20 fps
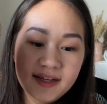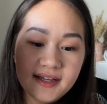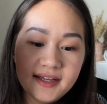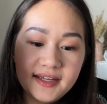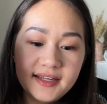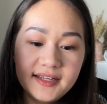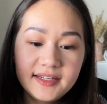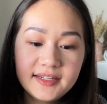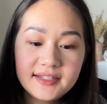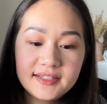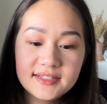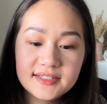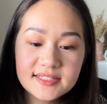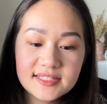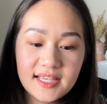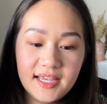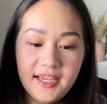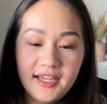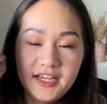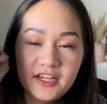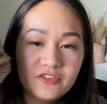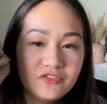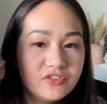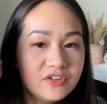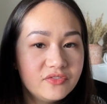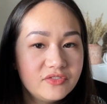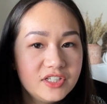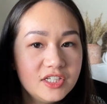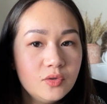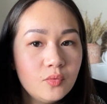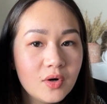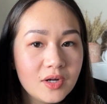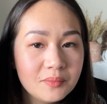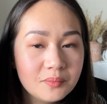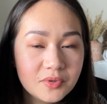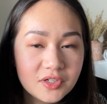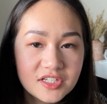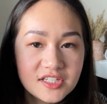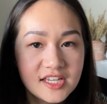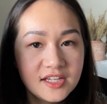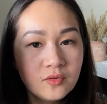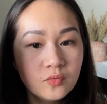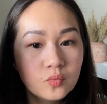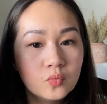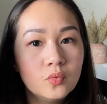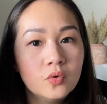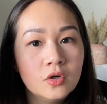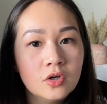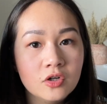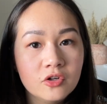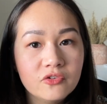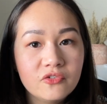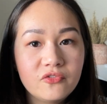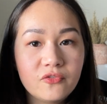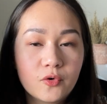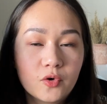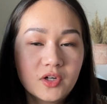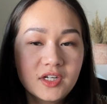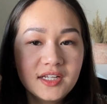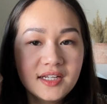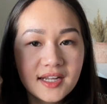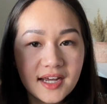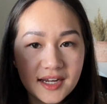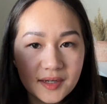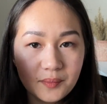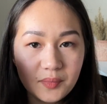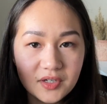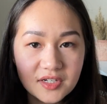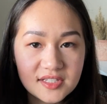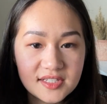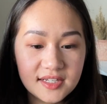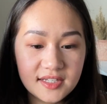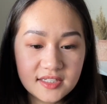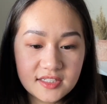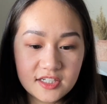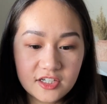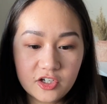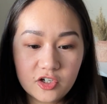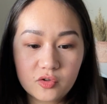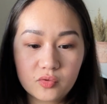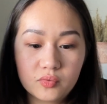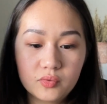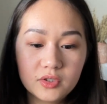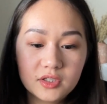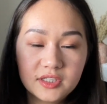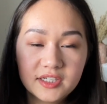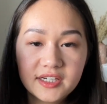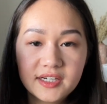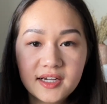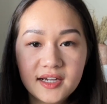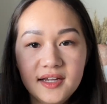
It is a 51% wool, 49% acrylic,